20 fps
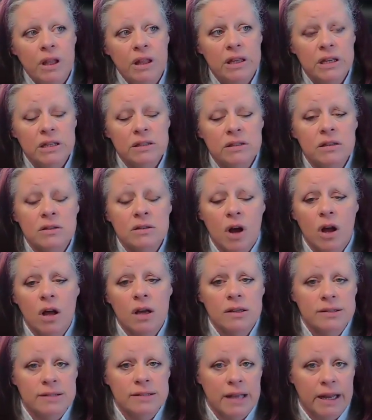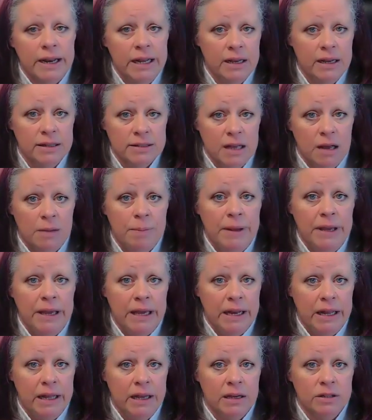This is all setting us up and
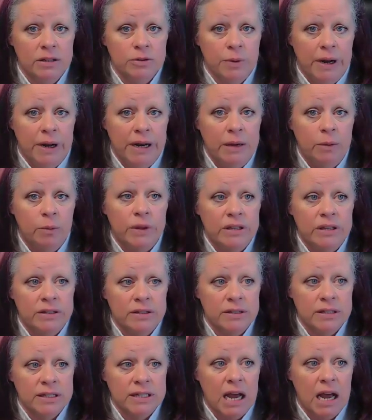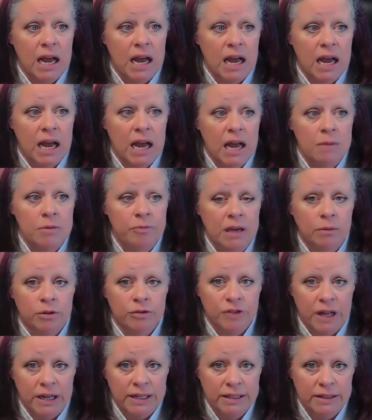getting us ready. This is a time of being
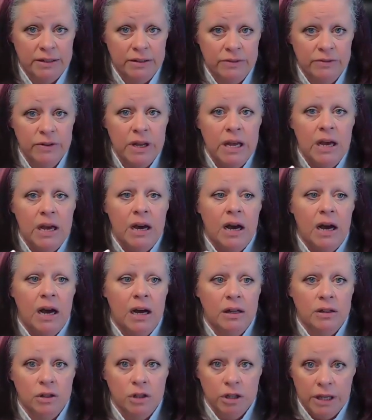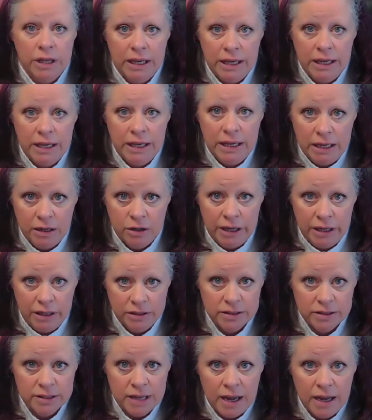reflective, looking
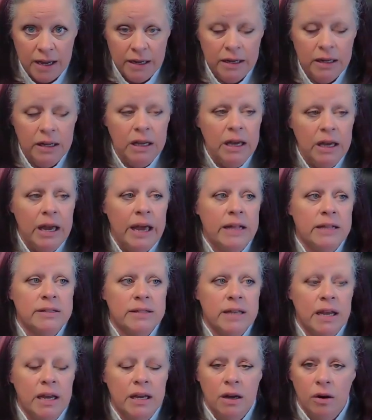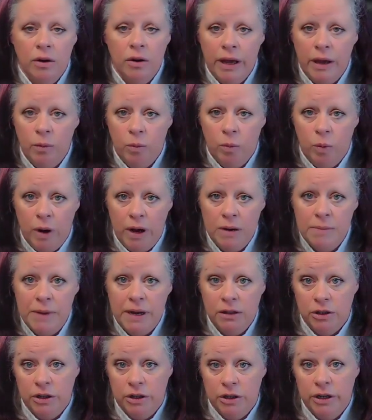inside and saying, okay, what am
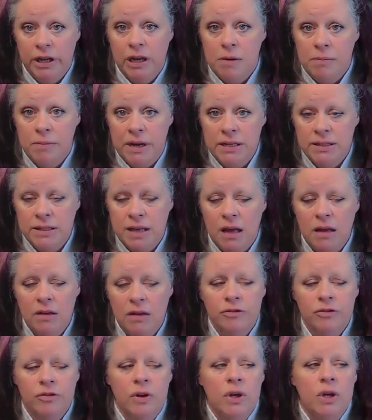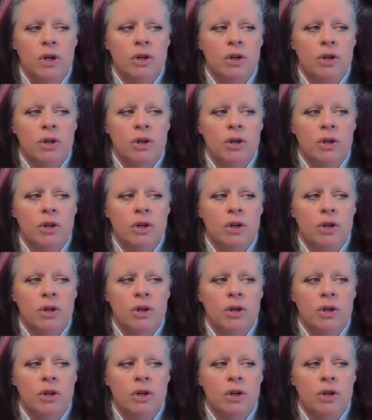I learning about myself?